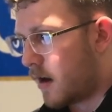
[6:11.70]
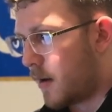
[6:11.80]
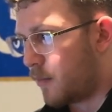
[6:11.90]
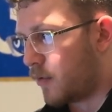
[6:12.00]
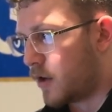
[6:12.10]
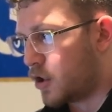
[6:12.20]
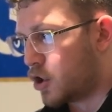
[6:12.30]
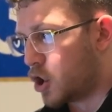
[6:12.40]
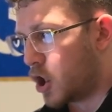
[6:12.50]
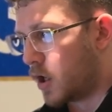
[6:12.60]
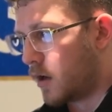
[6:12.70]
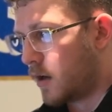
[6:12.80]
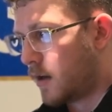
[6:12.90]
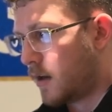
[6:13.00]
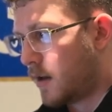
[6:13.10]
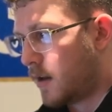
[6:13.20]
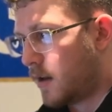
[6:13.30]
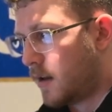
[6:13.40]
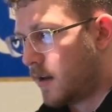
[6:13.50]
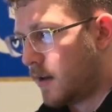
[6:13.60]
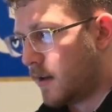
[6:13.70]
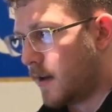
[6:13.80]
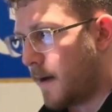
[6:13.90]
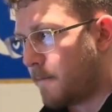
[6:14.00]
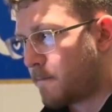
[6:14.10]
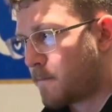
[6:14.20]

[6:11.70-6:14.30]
I'm pretty sure. Yeah.